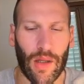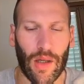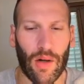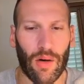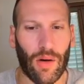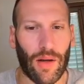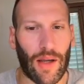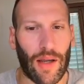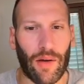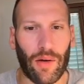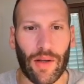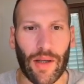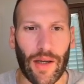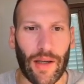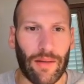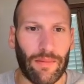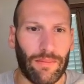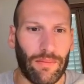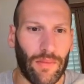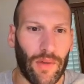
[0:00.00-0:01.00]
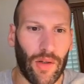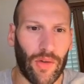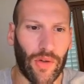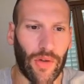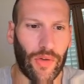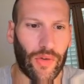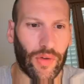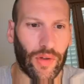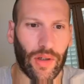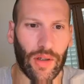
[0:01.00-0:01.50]
Okay, this
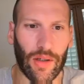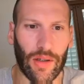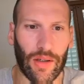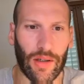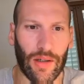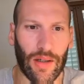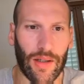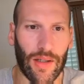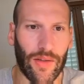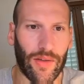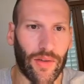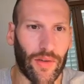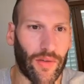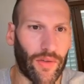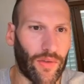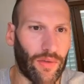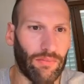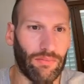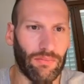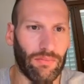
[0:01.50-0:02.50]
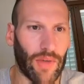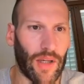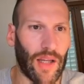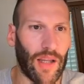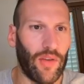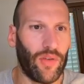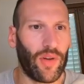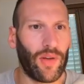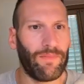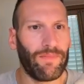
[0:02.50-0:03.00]
is very
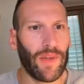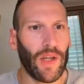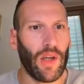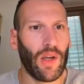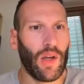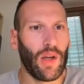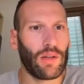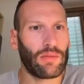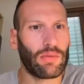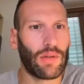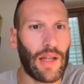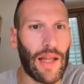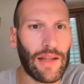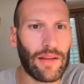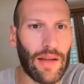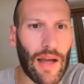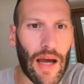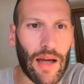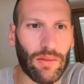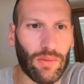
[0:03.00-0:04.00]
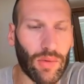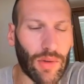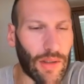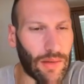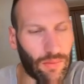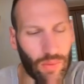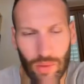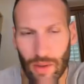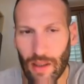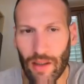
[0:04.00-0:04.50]
easy. To
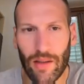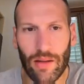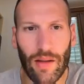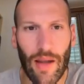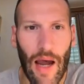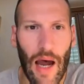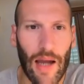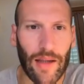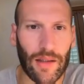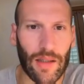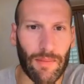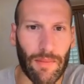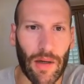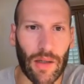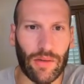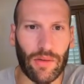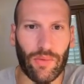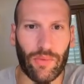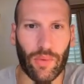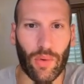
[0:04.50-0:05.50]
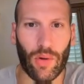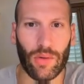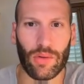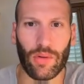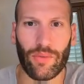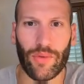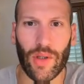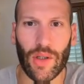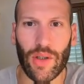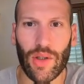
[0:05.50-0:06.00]
delete the item at the front
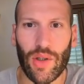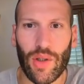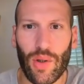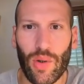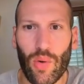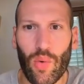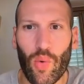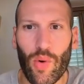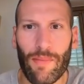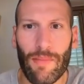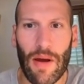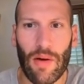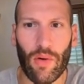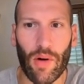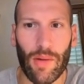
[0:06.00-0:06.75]
of the queue, we merely